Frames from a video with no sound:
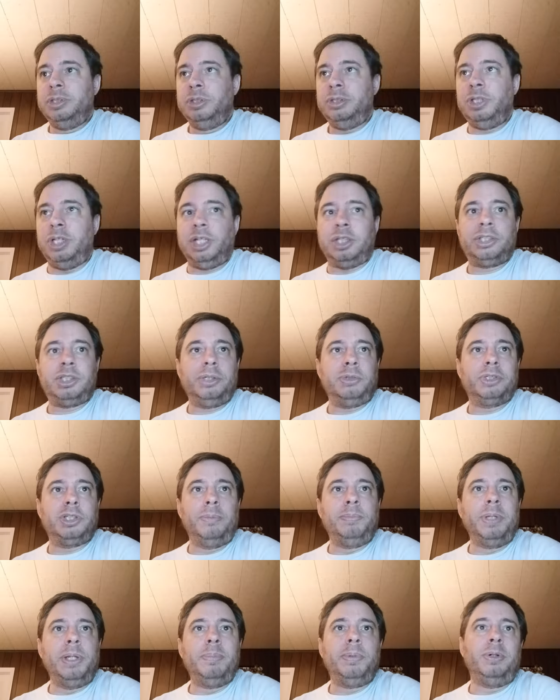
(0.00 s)
yeah, so
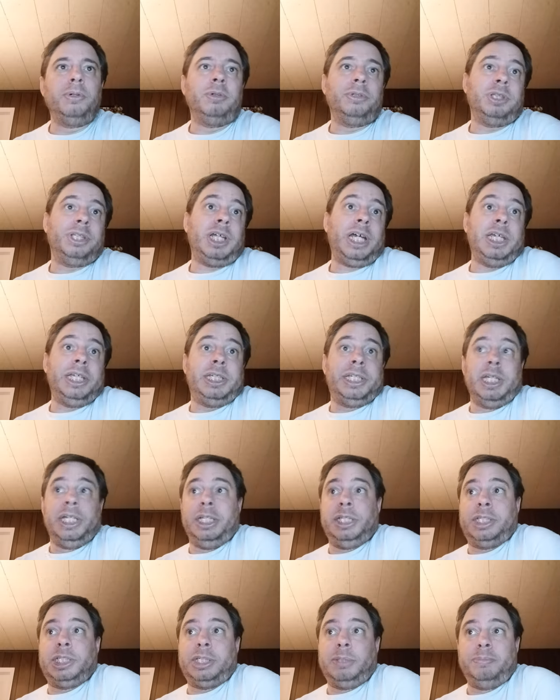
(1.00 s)
some people like
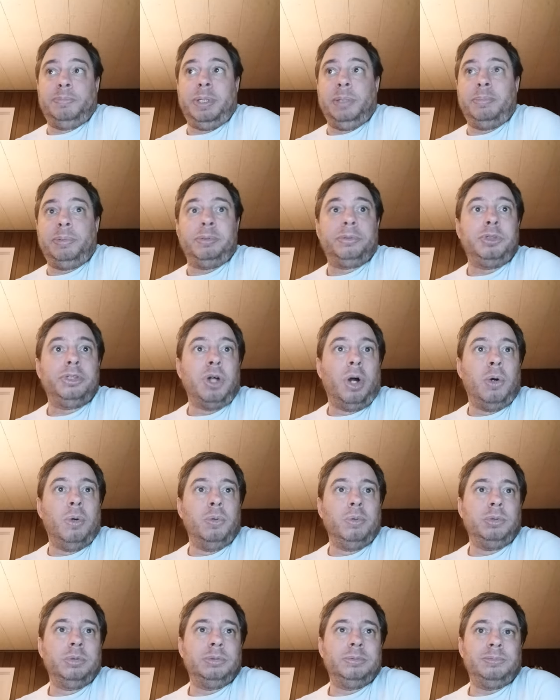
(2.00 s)
it, some people
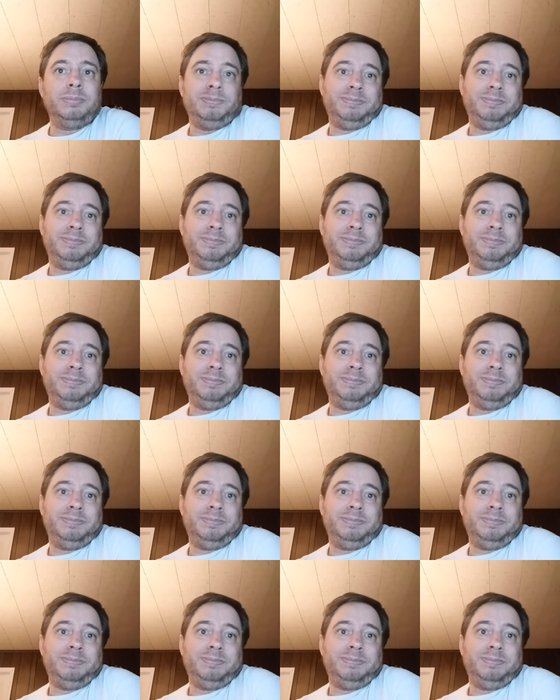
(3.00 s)
don't.